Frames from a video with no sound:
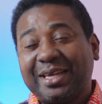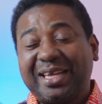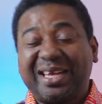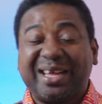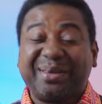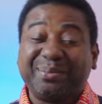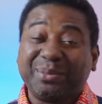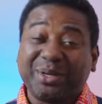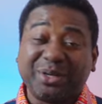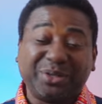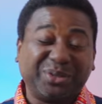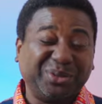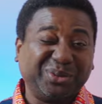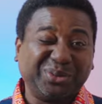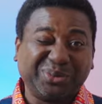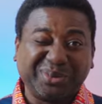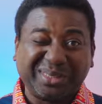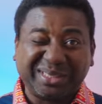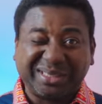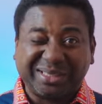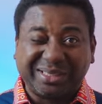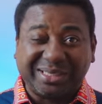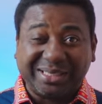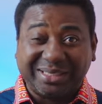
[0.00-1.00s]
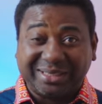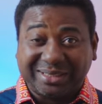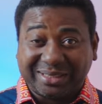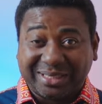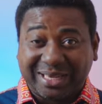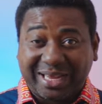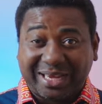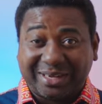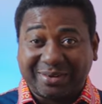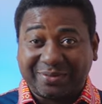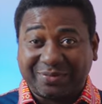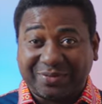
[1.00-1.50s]
I'm not good with this
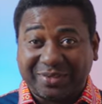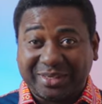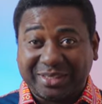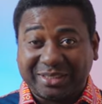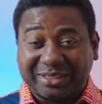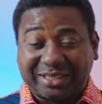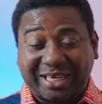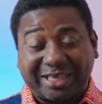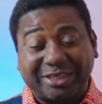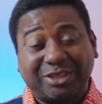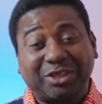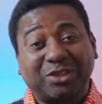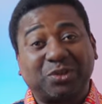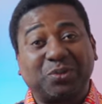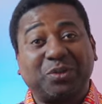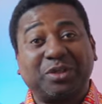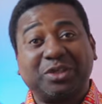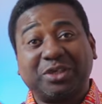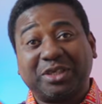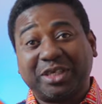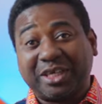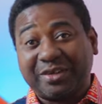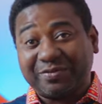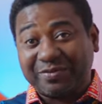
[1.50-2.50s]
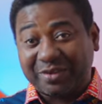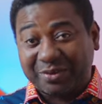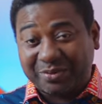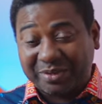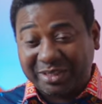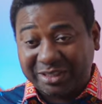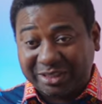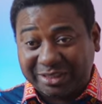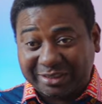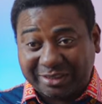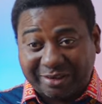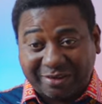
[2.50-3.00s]
kind of things. I just want to give away
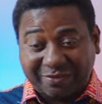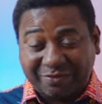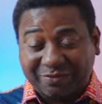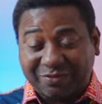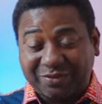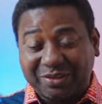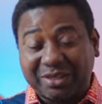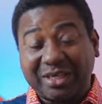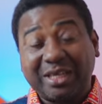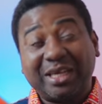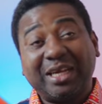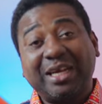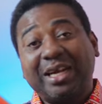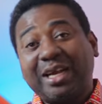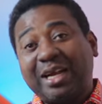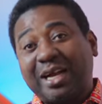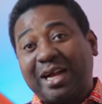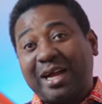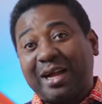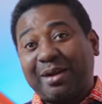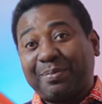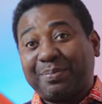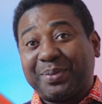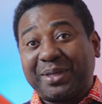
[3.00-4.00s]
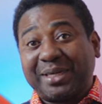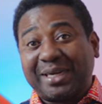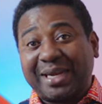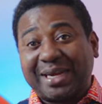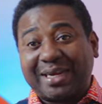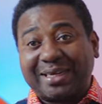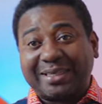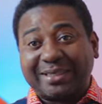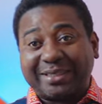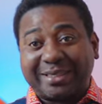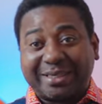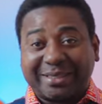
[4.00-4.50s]
stuff.
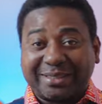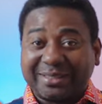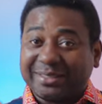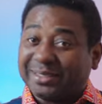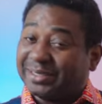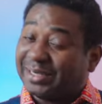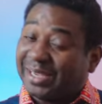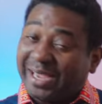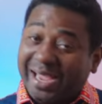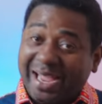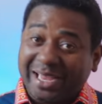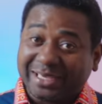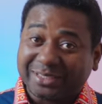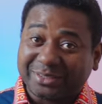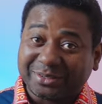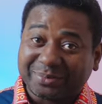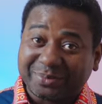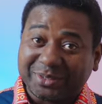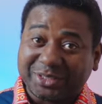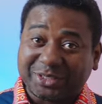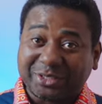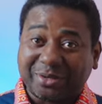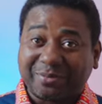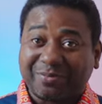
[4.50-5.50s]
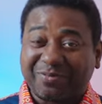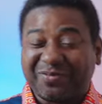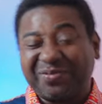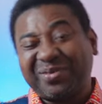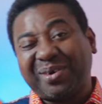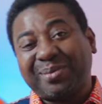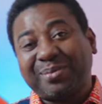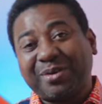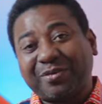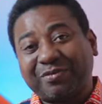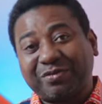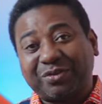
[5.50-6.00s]
But there has to be some
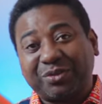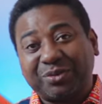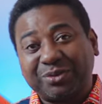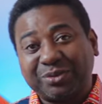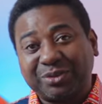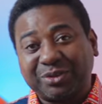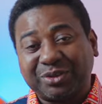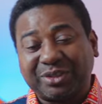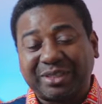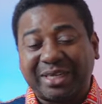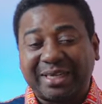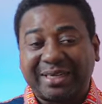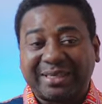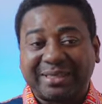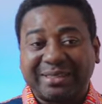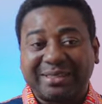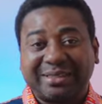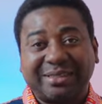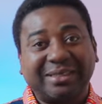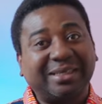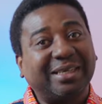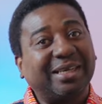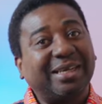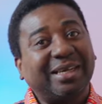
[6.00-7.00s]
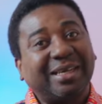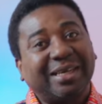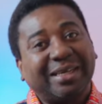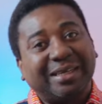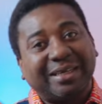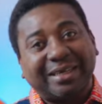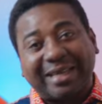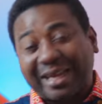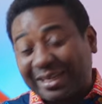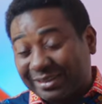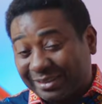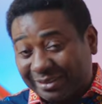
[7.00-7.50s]
form of rules, and
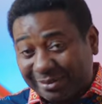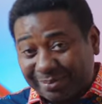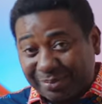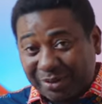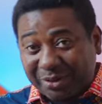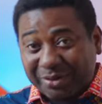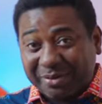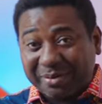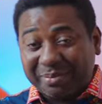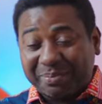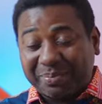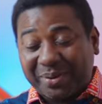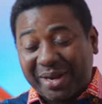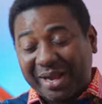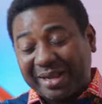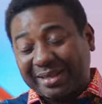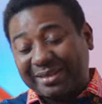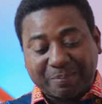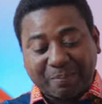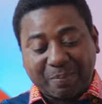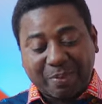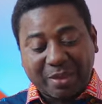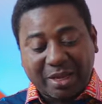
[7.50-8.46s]
that's the boring part.